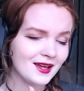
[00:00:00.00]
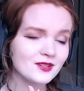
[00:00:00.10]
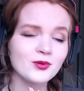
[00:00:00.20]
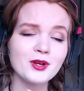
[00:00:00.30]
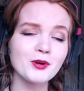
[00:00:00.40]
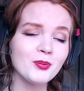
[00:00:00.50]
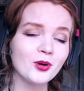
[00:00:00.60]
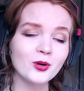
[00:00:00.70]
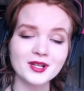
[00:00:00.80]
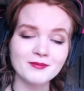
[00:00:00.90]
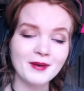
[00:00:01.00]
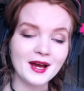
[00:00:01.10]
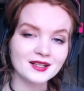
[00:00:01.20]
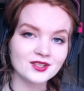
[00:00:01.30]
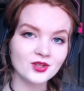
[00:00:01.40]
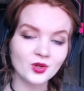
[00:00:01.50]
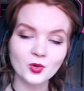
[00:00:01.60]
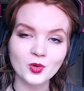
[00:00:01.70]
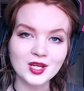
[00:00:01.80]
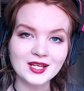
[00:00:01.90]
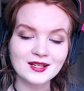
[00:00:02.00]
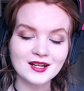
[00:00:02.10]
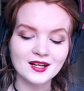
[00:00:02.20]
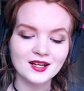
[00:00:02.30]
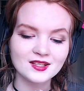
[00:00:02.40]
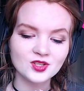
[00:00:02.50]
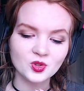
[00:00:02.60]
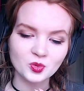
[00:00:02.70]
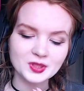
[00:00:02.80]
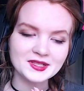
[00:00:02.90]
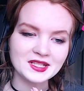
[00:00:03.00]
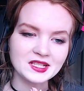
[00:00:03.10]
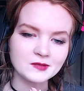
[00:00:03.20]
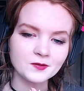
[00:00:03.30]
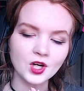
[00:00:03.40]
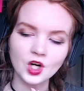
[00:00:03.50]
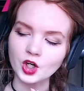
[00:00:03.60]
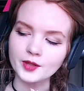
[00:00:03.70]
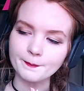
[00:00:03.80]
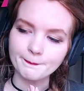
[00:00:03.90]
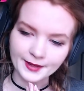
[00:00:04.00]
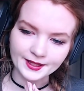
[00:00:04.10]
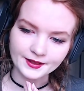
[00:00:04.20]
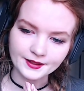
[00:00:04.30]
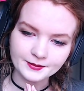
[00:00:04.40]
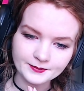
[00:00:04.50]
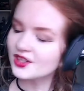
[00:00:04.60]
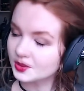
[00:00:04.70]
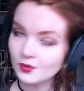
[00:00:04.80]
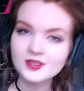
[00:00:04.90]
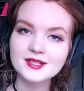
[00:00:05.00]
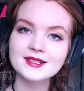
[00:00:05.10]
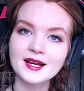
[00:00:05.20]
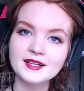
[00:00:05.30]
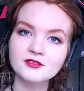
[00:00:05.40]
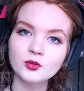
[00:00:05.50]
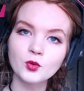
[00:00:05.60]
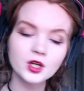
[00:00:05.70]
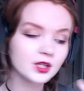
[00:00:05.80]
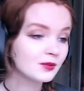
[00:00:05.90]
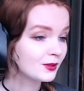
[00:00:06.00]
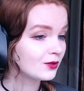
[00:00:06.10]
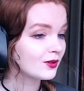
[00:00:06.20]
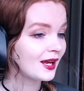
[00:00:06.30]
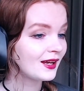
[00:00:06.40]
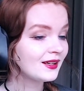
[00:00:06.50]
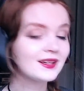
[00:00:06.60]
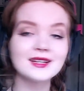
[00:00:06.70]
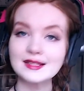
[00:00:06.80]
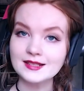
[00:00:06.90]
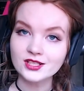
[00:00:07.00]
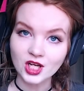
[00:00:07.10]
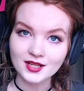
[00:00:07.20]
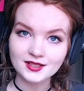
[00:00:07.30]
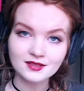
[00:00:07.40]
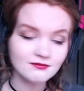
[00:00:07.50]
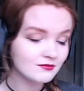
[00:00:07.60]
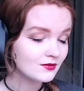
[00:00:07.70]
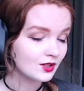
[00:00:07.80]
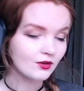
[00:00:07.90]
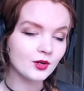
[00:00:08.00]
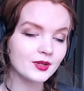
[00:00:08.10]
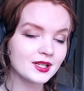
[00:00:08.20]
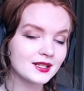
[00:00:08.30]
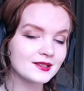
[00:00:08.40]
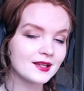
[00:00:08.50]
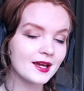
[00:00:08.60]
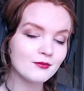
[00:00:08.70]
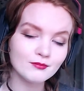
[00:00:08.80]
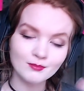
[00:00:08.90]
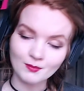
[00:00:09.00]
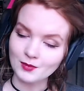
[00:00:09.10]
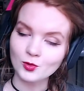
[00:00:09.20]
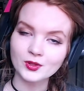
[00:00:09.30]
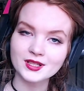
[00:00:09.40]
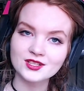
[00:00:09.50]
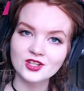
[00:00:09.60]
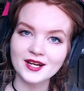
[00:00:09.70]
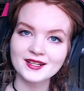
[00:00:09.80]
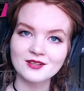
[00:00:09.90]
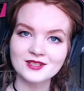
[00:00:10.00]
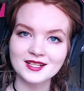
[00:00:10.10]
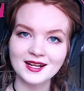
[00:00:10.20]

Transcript: and we reported back to the Queen to receive our bell. Not the most exciting reward, but okay, it is enchanted, don't know what it does yet. Maybe we'll get to try it out